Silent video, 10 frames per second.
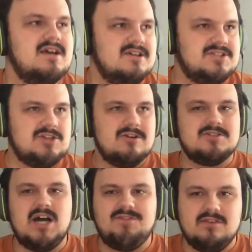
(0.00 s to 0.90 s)

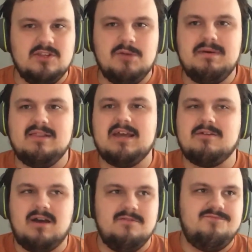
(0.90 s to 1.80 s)
starts off a little bit like
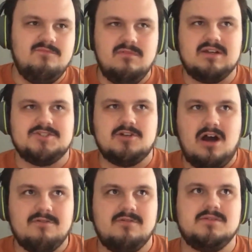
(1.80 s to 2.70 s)
a
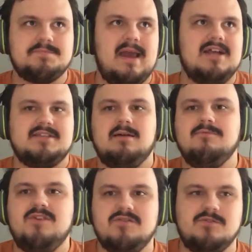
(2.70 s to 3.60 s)
song from his past
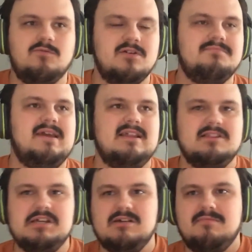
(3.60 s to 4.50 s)
album Veteran would, being a
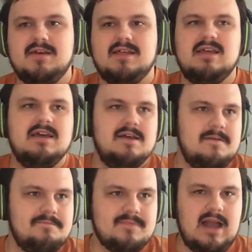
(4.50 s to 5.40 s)
little bit
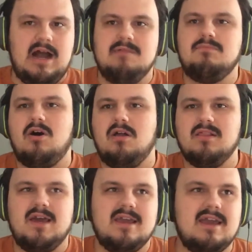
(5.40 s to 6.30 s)
oddball,
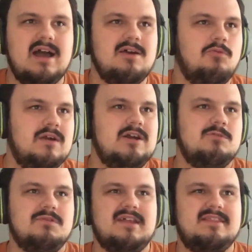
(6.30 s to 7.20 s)
like kind of
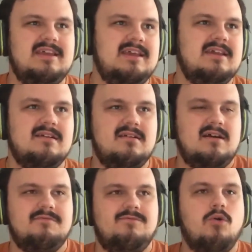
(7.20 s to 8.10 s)
weird with like the
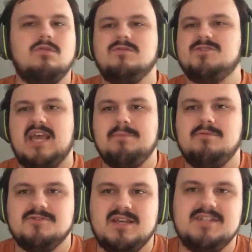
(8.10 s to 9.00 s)
vocal
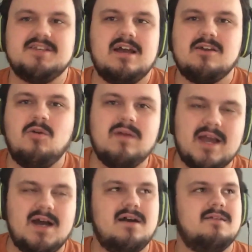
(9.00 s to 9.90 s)
samples that he's got going
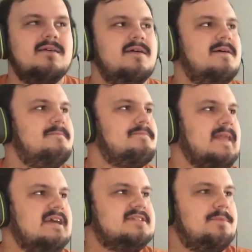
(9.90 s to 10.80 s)
on.
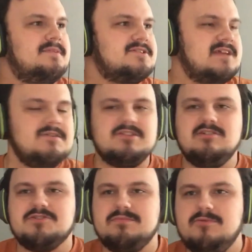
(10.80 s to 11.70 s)
Except this sounds a
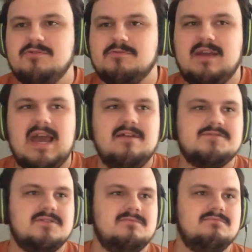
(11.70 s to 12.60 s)
little smoother. We have
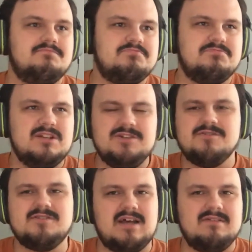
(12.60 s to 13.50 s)
some
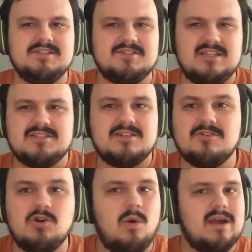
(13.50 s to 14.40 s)
prettier sounding synths that are
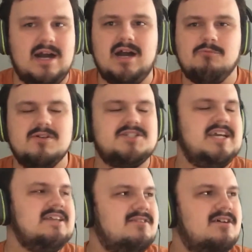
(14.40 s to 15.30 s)
going on, which
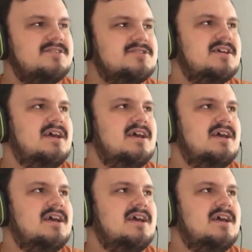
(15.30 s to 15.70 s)
he does